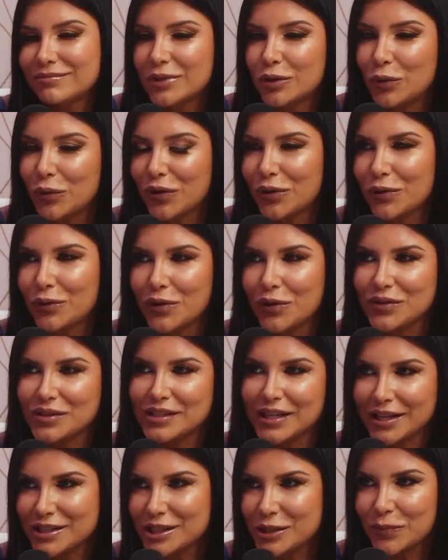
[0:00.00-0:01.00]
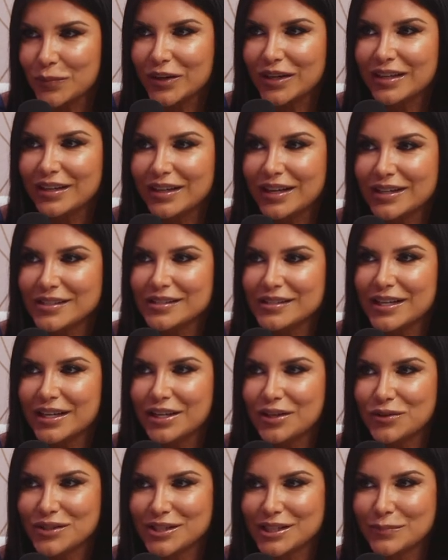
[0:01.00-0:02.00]
quote unquote desperate as they
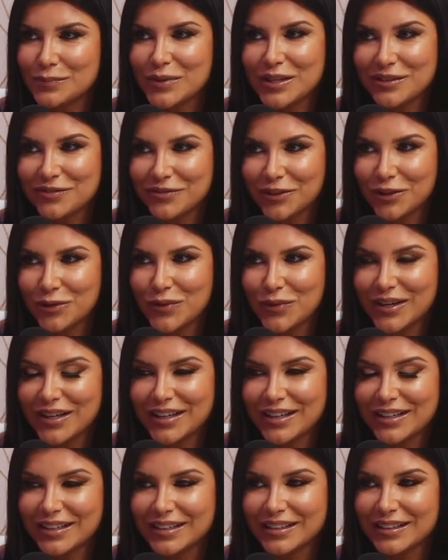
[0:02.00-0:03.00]
used mm-hmm. to be mm-hmm. for work.